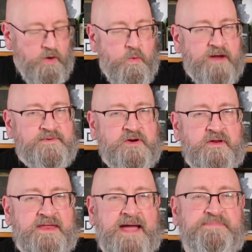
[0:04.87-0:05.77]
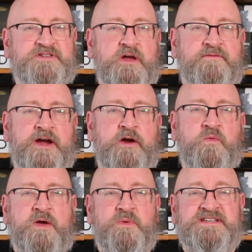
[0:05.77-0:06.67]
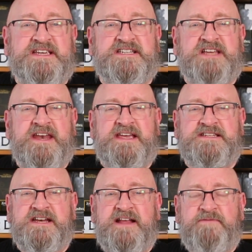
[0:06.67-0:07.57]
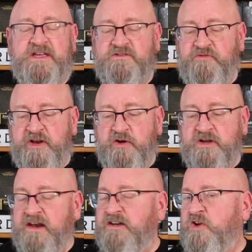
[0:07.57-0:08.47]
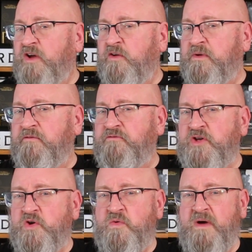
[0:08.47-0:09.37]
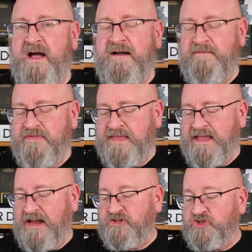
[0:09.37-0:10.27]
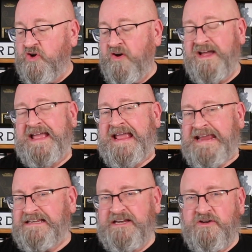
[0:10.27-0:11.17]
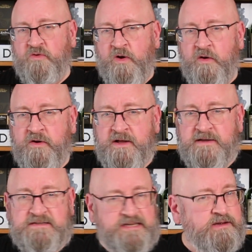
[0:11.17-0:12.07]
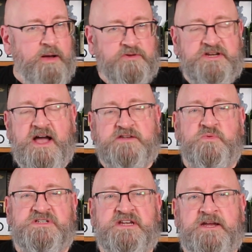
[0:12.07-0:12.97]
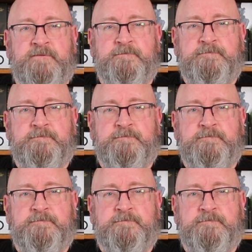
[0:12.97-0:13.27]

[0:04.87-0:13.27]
Welcome to another episode of Erik Wait Whisky Studies, and in this video, going to do a review of the Jura 18-year-old single malt Scotch whisky.